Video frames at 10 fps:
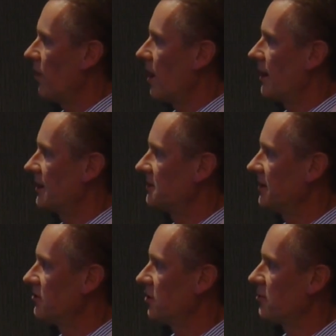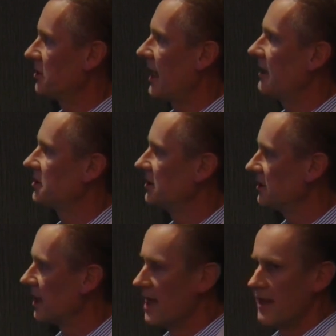I guess the interpretation
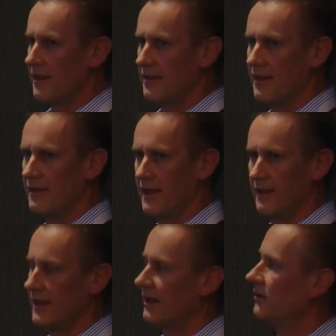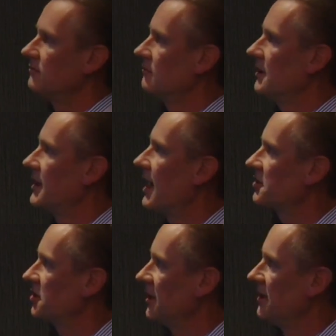is that the
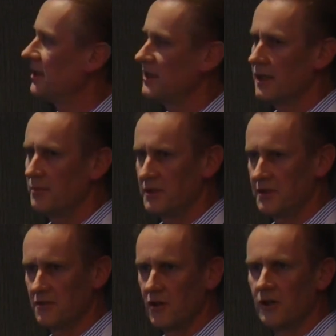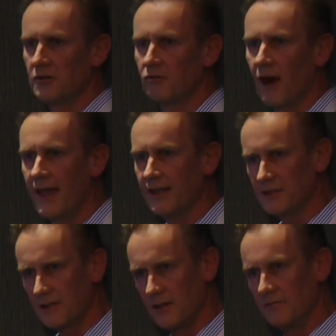reduction in these lipids is not as great
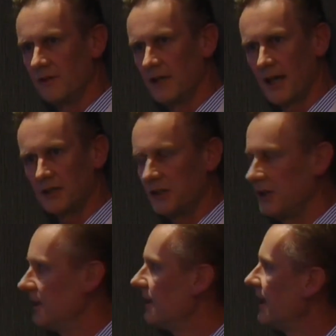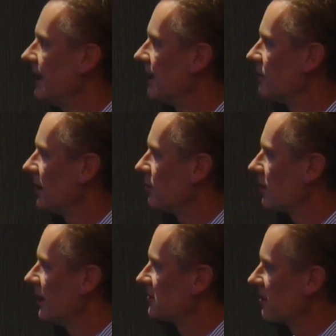as the reduction in LDL
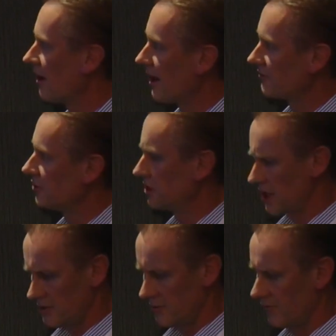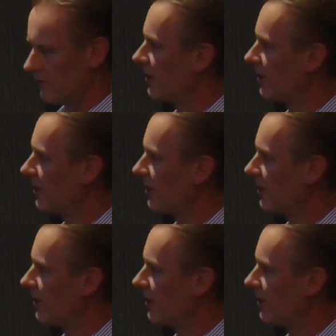cholesterol after adjustment for